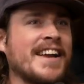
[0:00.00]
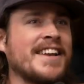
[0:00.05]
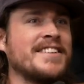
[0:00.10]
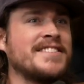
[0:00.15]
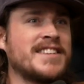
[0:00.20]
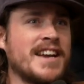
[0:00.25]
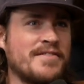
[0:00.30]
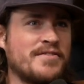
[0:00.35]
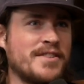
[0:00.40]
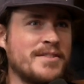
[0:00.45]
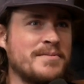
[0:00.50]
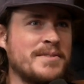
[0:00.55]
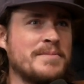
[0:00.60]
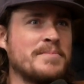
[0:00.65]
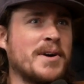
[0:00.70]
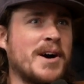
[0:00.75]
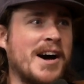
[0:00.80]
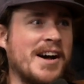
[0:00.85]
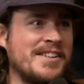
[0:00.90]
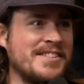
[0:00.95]
can definitely be
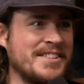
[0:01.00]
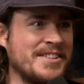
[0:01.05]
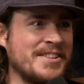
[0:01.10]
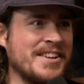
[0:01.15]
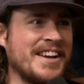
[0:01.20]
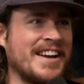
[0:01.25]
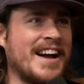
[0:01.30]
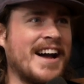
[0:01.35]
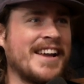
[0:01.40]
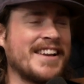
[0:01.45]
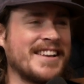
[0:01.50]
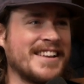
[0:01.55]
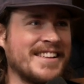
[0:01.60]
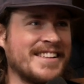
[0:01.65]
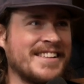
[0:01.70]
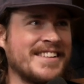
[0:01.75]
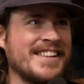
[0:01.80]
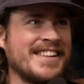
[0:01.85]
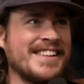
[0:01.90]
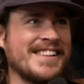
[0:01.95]
bought.
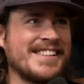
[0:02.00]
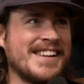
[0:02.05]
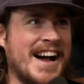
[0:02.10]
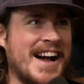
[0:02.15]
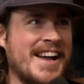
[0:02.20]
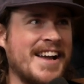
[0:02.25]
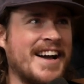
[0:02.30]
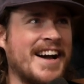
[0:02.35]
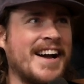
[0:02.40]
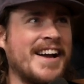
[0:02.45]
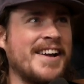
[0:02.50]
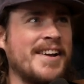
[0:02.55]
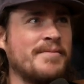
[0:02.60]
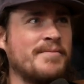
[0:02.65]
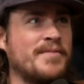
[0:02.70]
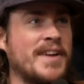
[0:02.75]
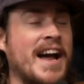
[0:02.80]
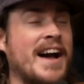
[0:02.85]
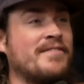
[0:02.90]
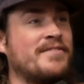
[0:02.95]

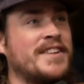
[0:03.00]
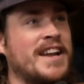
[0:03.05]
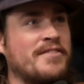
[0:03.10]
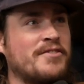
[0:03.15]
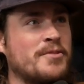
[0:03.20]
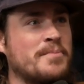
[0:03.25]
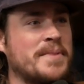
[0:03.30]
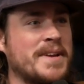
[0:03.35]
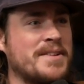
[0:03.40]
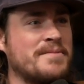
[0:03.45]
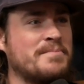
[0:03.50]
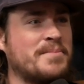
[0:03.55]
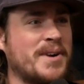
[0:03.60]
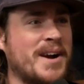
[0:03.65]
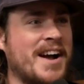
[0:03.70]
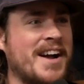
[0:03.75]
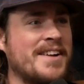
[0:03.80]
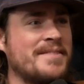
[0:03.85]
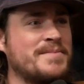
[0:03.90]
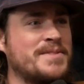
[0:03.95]
I have never been
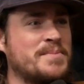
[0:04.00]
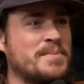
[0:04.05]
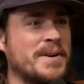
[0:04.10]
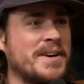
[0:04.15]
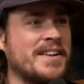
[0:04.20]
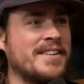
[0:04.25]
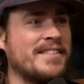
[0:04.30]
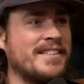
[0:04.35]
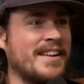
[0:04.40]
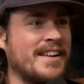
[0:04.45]
bribed, but